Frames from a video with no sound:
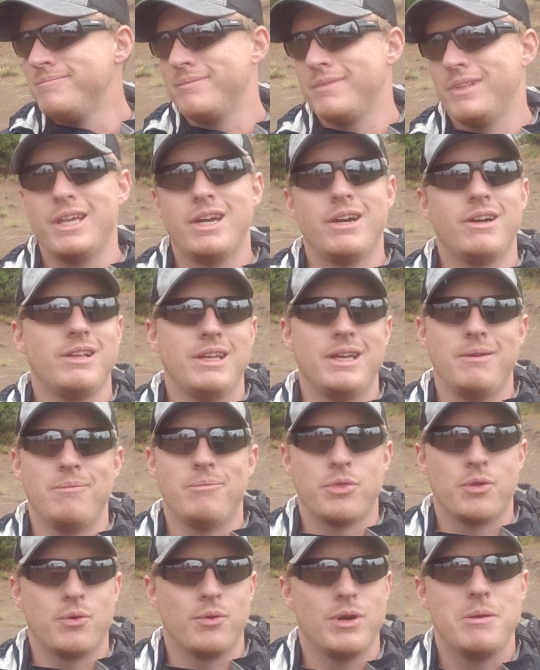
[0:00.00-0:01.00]
literally
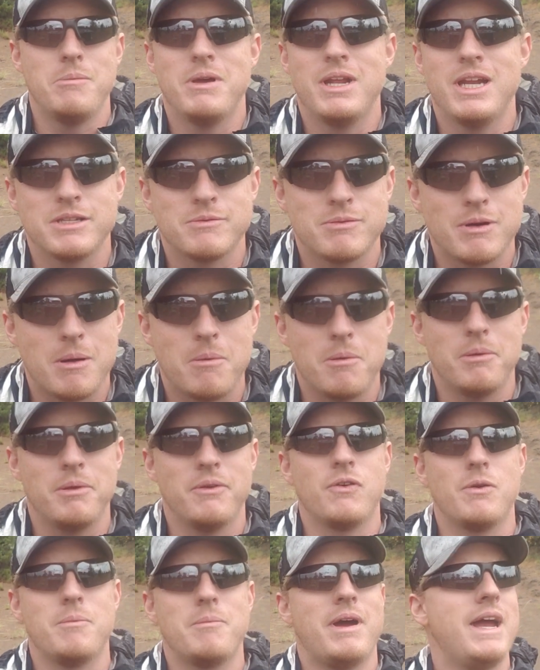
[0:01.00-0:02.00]
3 minutes probably
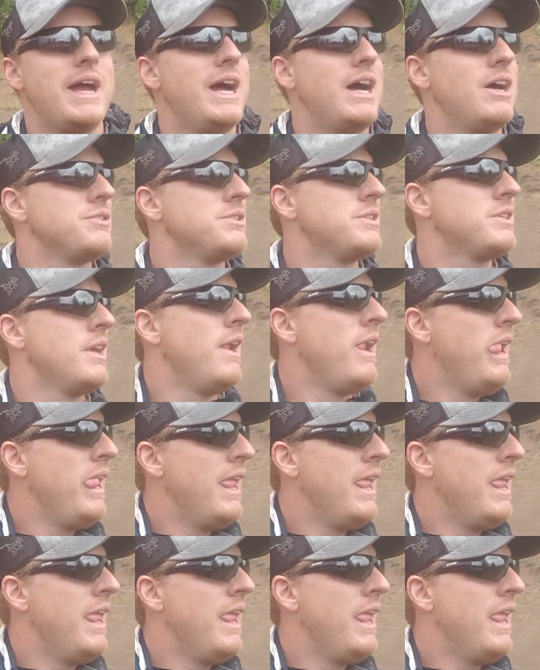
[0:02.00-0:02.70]
from my house.